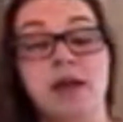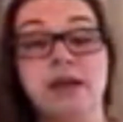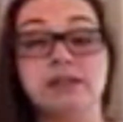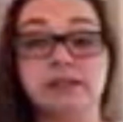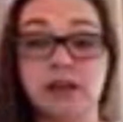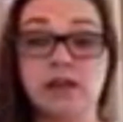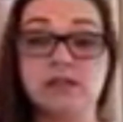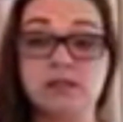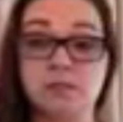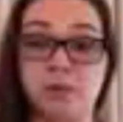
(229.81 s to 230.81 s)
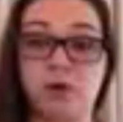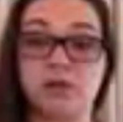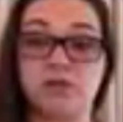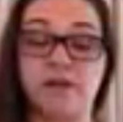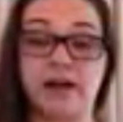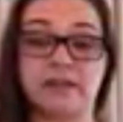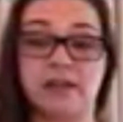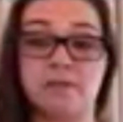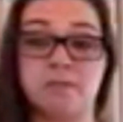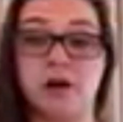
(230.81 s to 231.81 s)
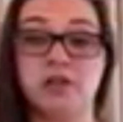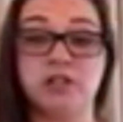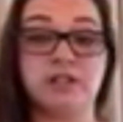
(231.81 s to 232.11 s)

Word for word: it does support the fact that Pudge is